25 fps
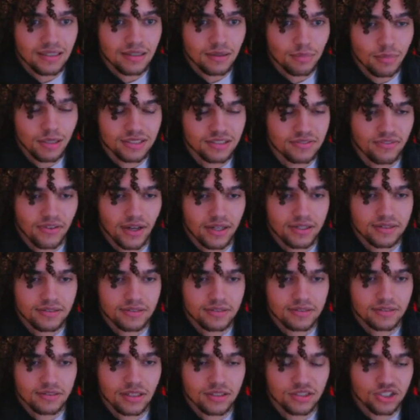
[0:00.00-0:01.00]
But it's
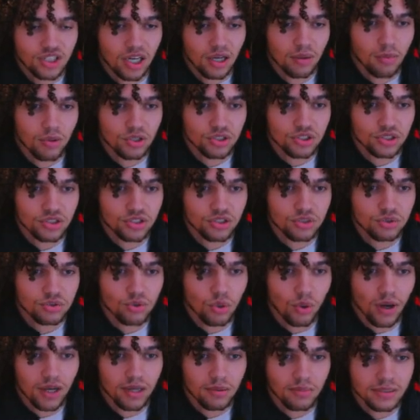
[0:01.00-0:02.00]
fine, because Shadow Ball should do
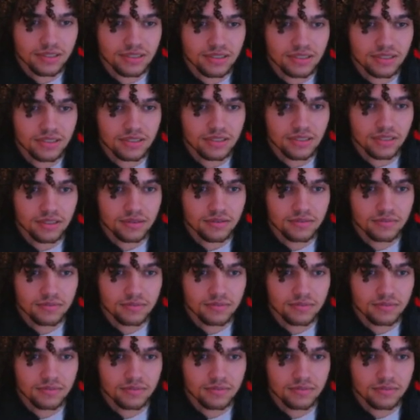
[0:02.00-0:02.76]
quite a bit to this thing.